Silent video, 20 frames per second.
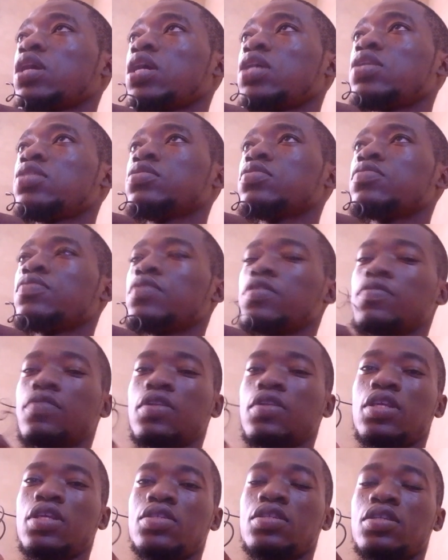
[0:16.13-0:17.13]
And you know, for
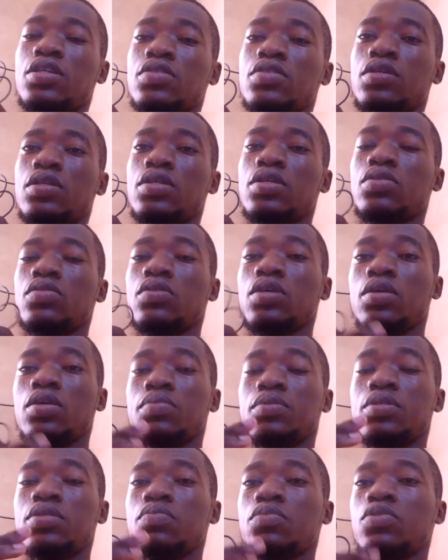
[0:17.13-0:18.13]
the fact that she actually you know
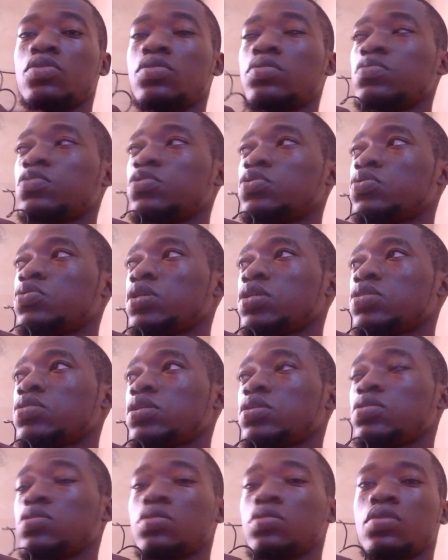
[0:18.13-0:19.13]
helps the mom to
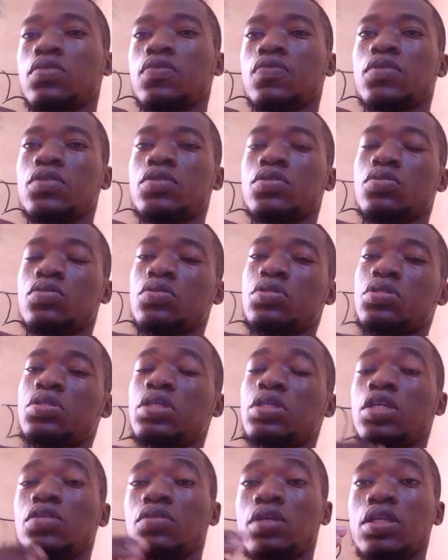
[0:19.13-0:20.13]
actually do the things, so
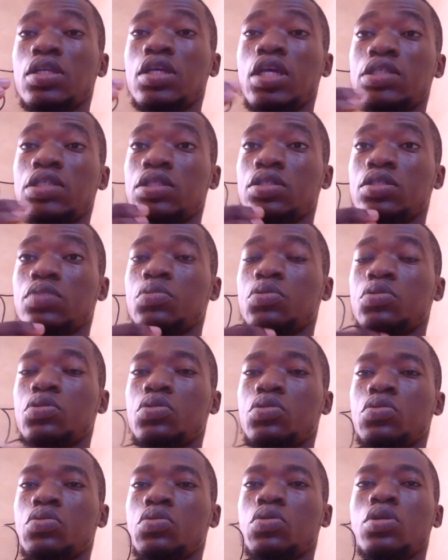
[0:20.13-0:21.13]
she's actually accessible
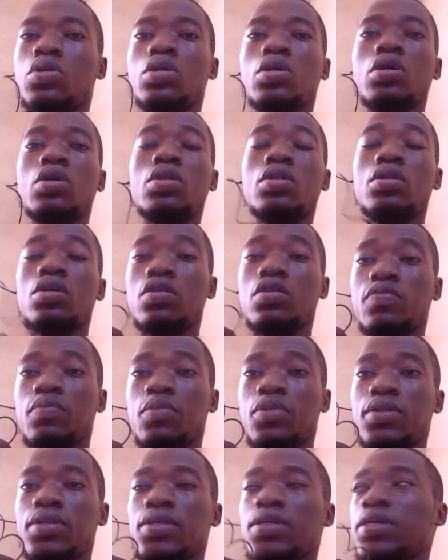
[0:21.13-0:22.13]
to a lot of
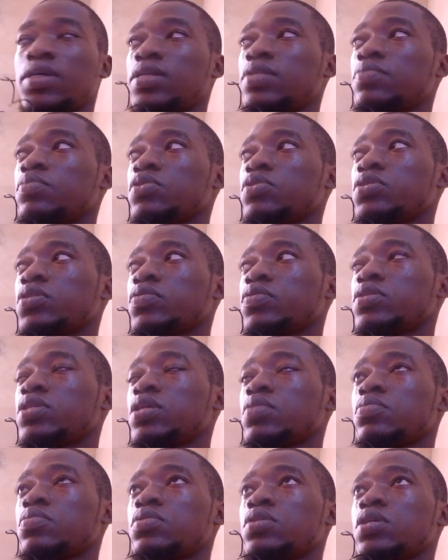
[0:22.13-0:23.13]
money, and most of
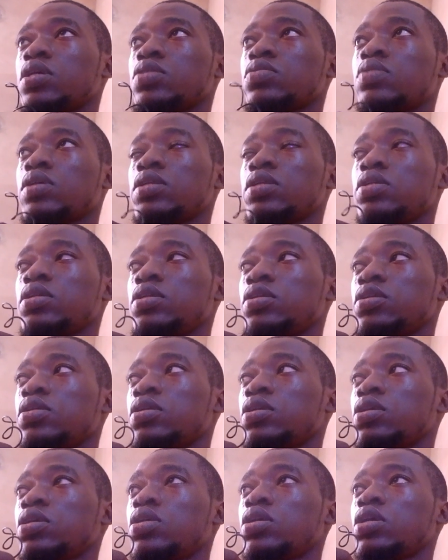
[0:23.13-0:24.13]
the time she actually
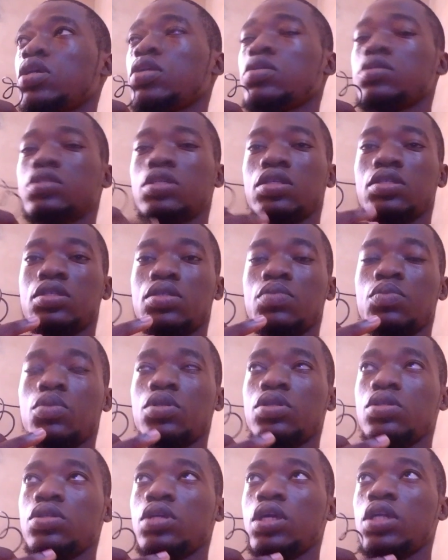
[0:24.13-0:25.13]
takes the
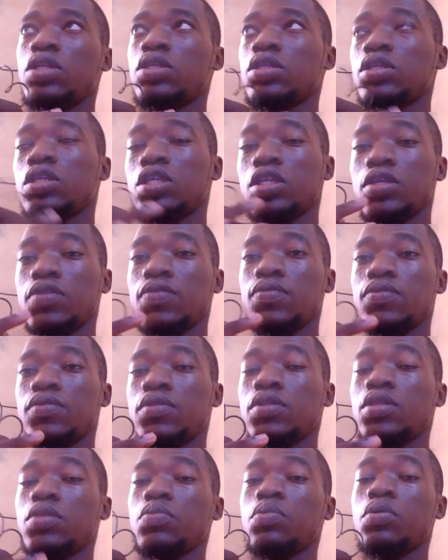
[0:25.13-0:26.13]
money and
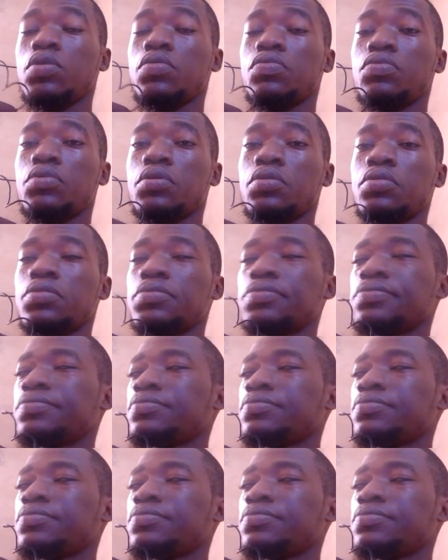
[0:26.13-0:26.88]
gives the boyfriend.